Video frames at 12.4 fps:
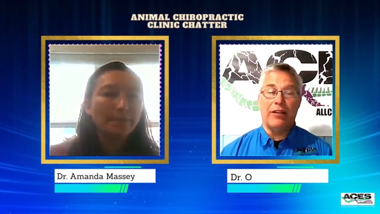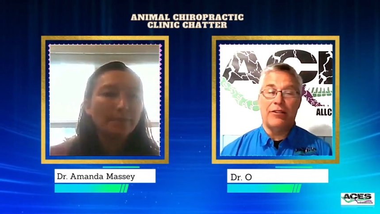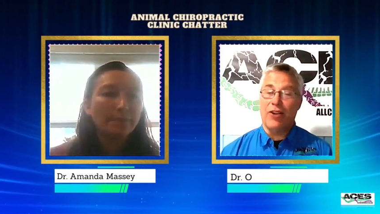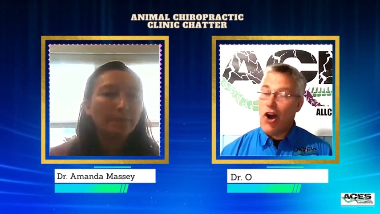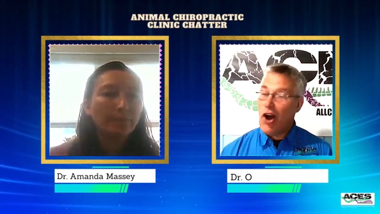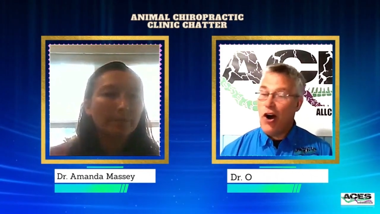Speaker 1: can
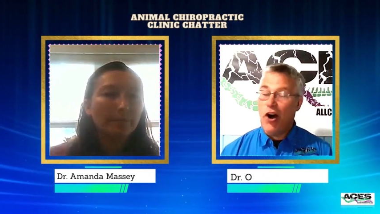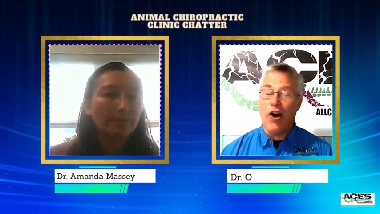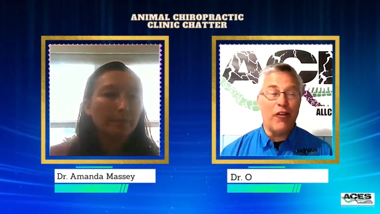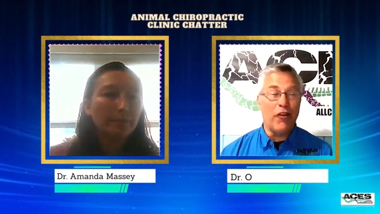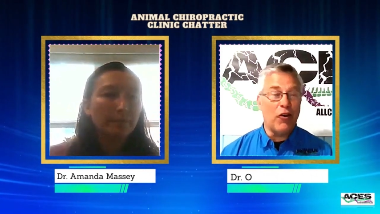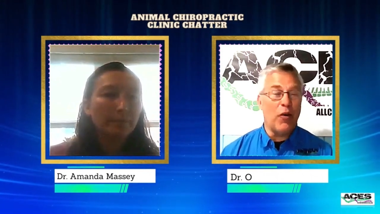ask
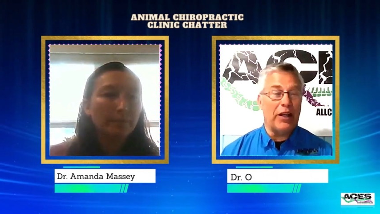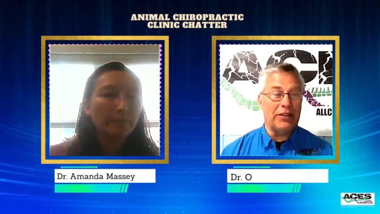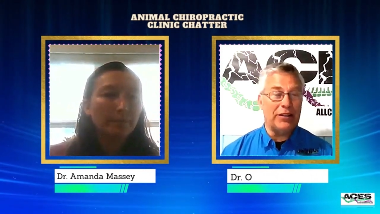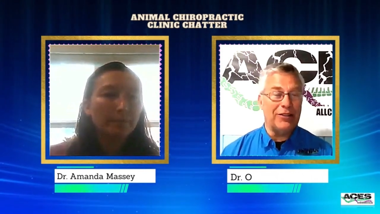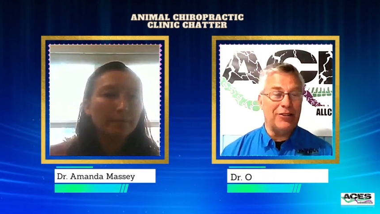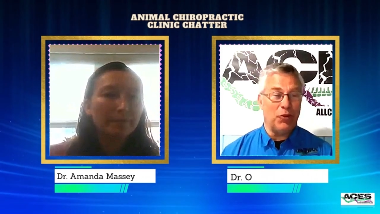all the
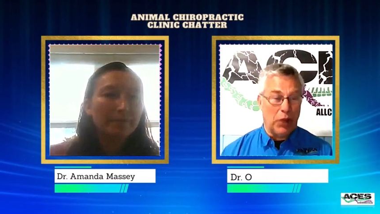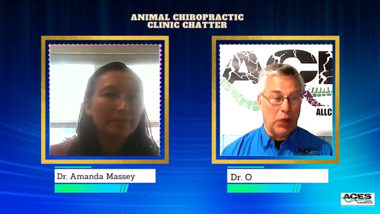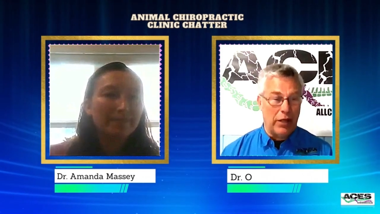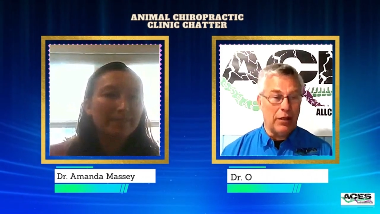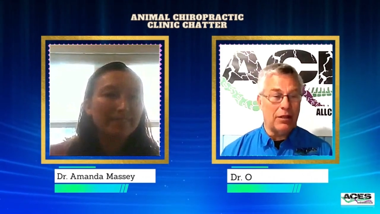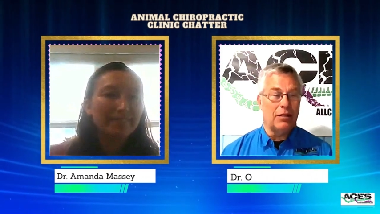questions you
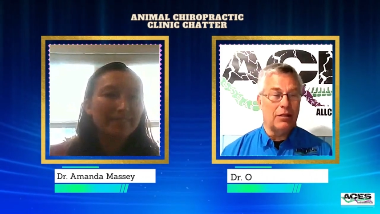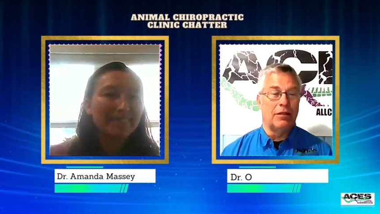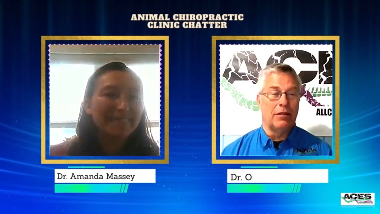want,